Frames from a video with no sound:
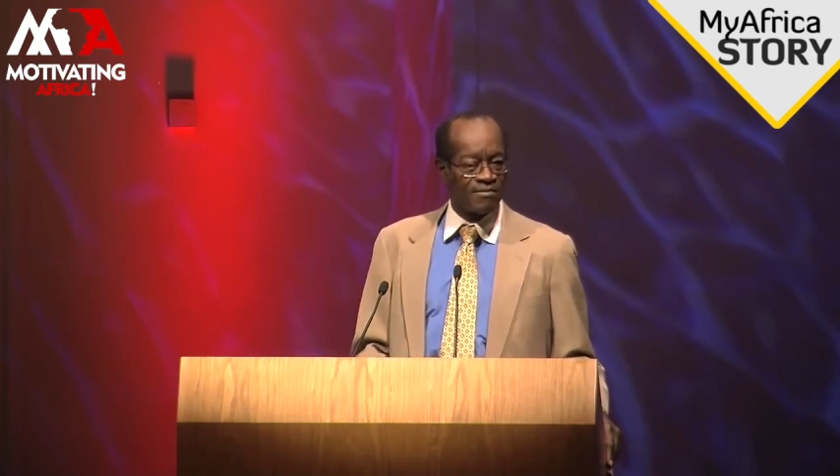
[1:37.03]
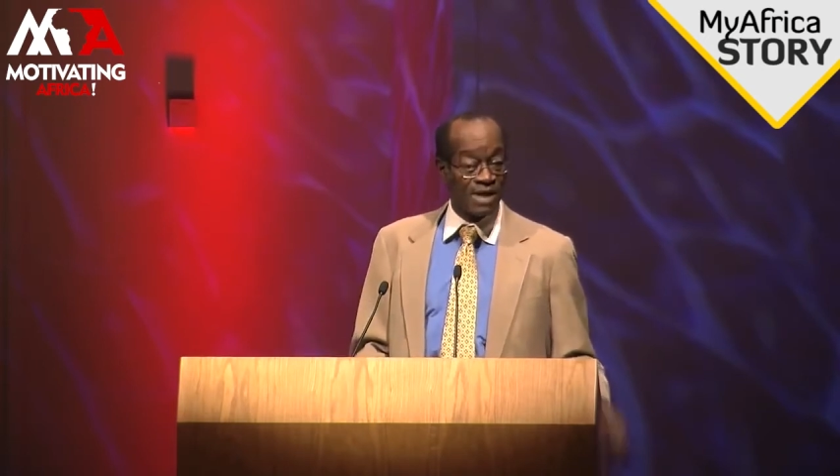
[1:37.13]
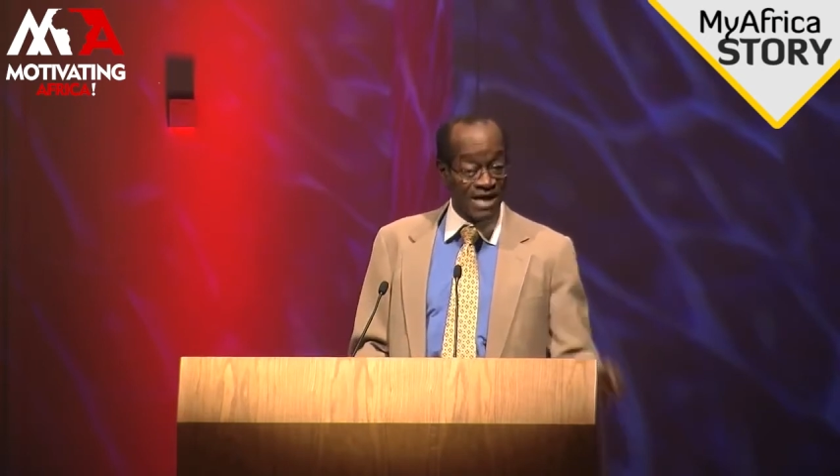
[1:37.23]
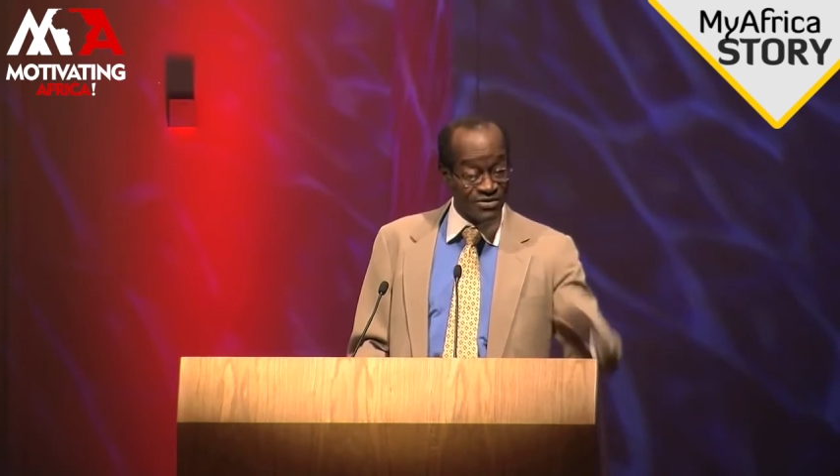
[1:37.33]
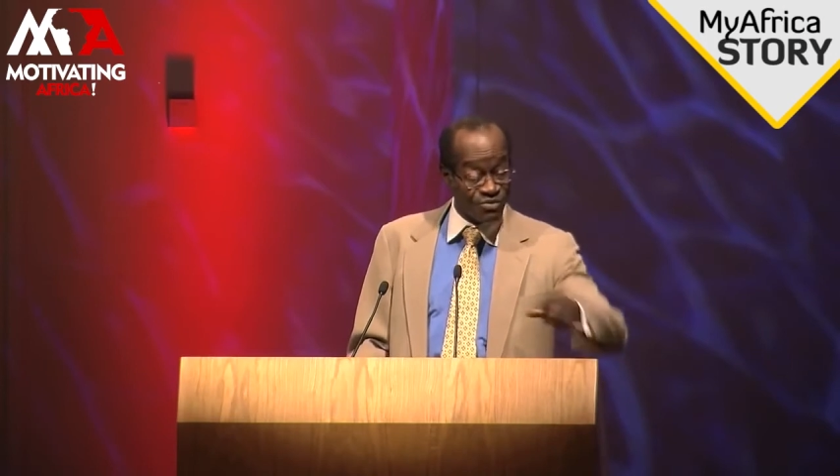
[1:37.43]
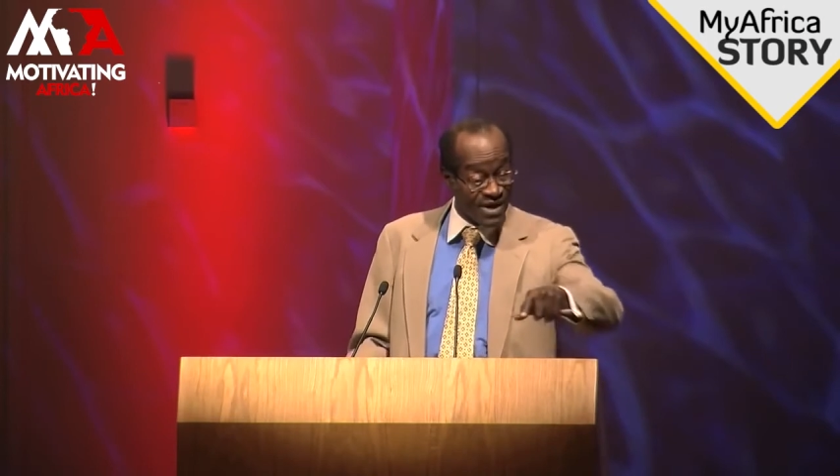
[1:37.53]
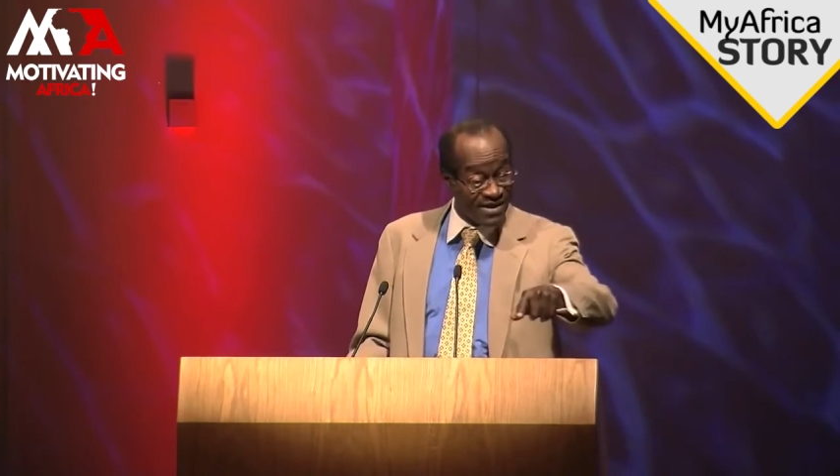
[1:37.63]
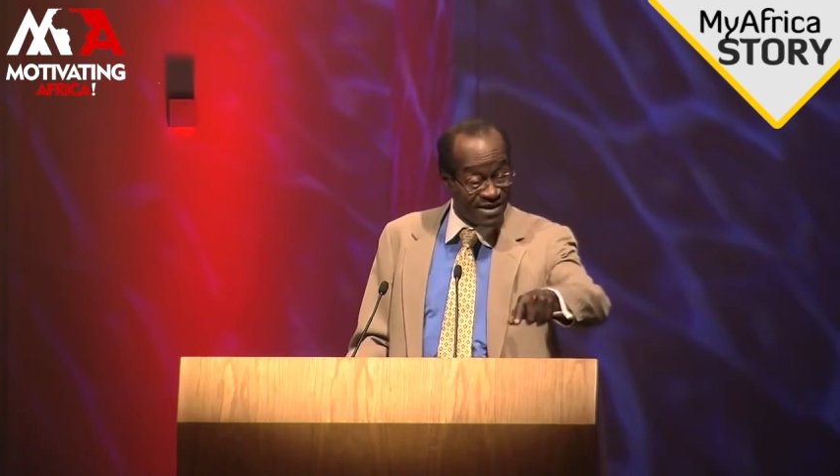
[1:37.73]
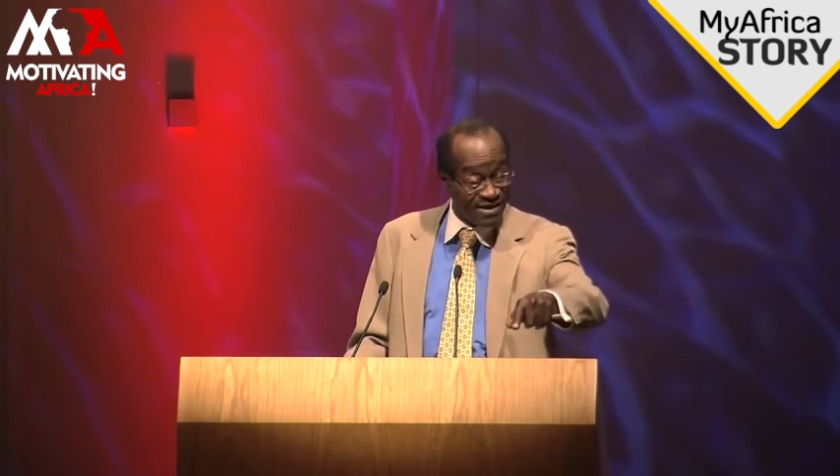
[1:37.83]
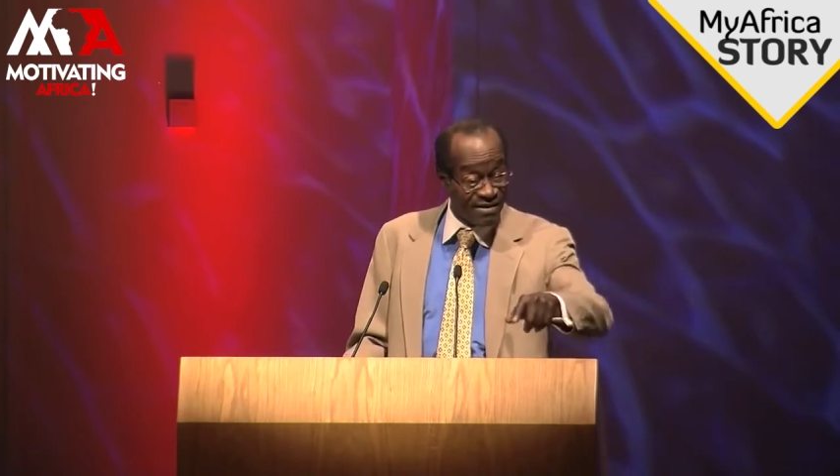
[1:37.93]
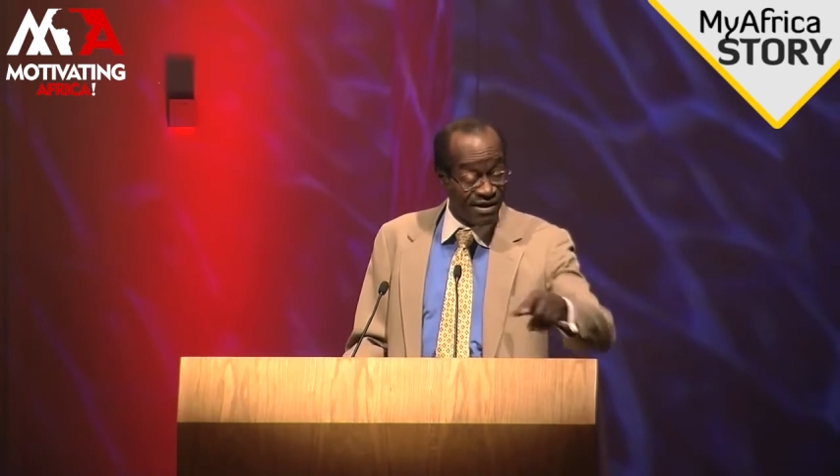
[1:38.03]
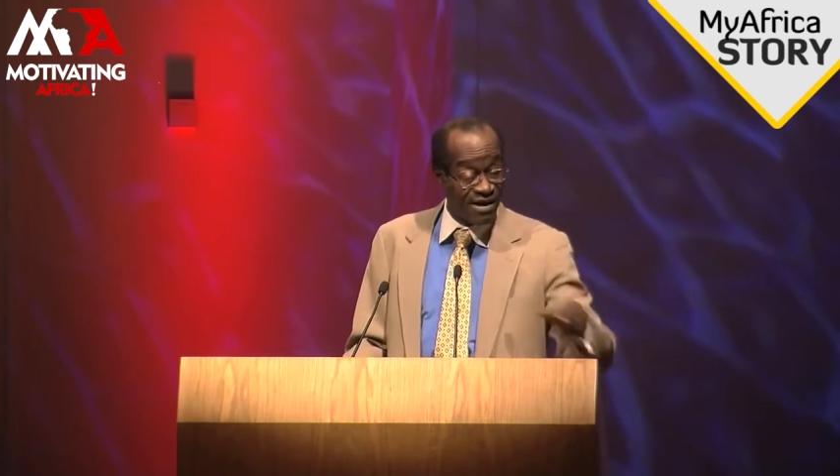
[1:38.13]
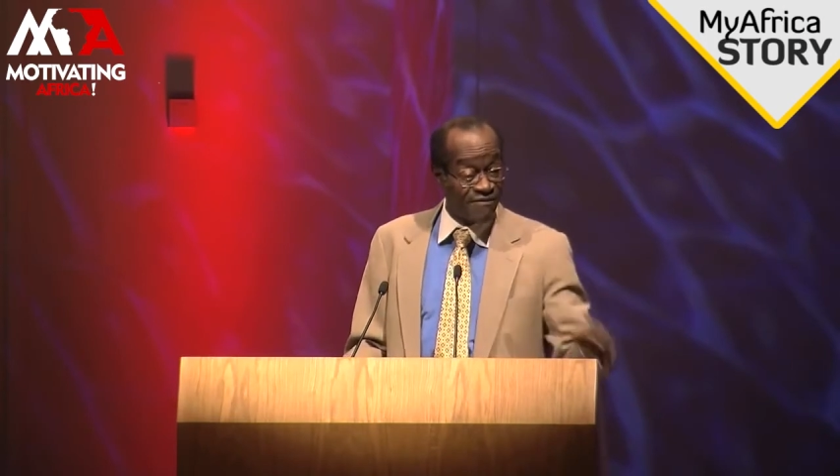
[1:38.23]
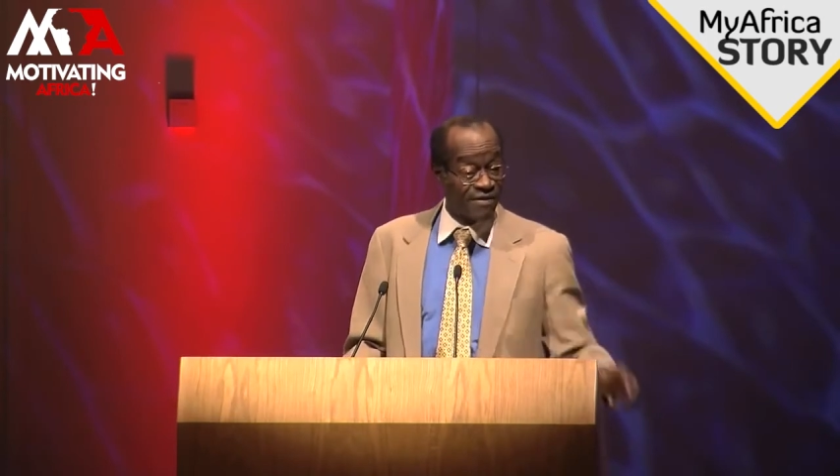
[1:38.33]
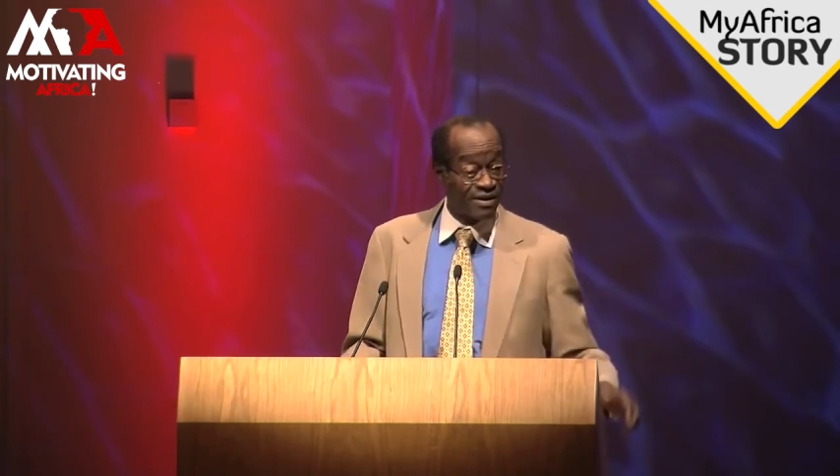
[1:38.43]
It lies right there
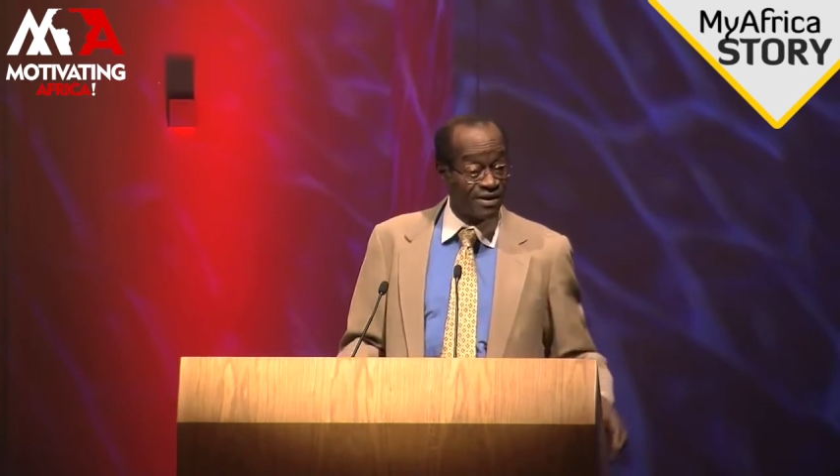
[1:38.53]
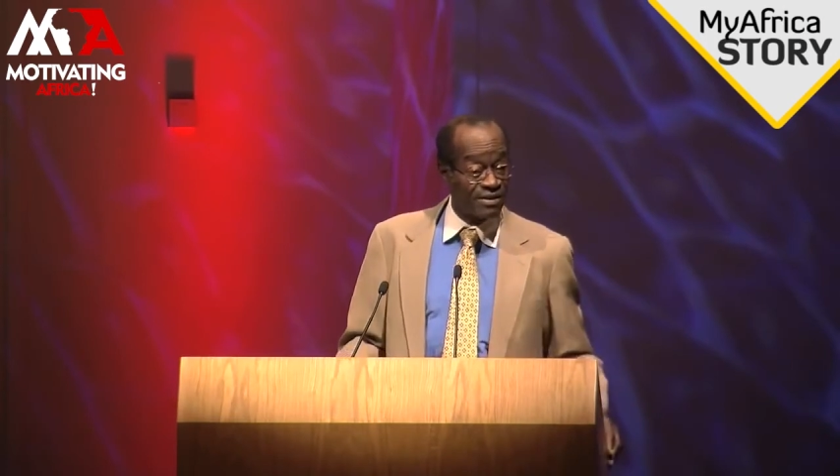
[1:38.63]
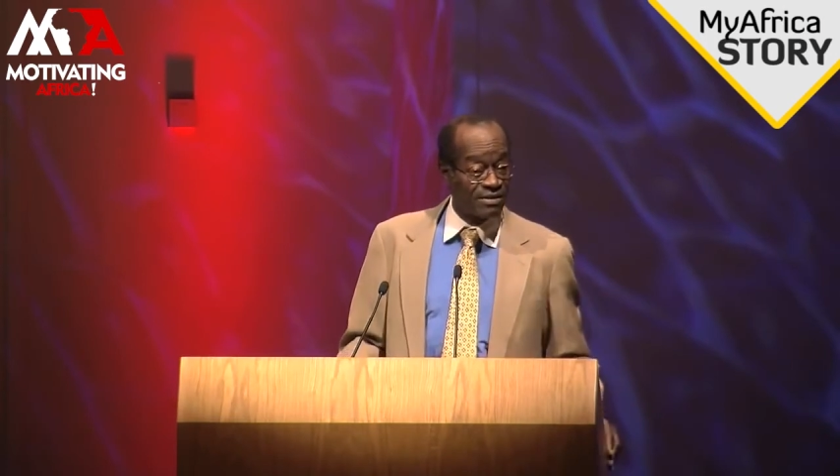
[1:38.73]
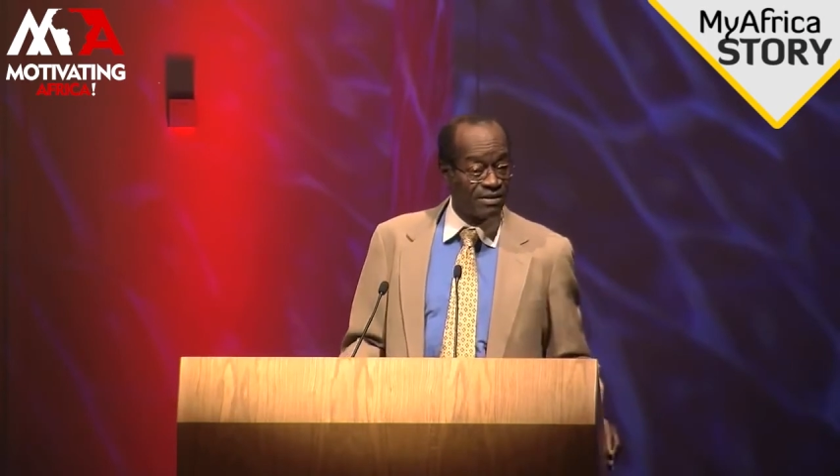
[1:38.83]
in Africa.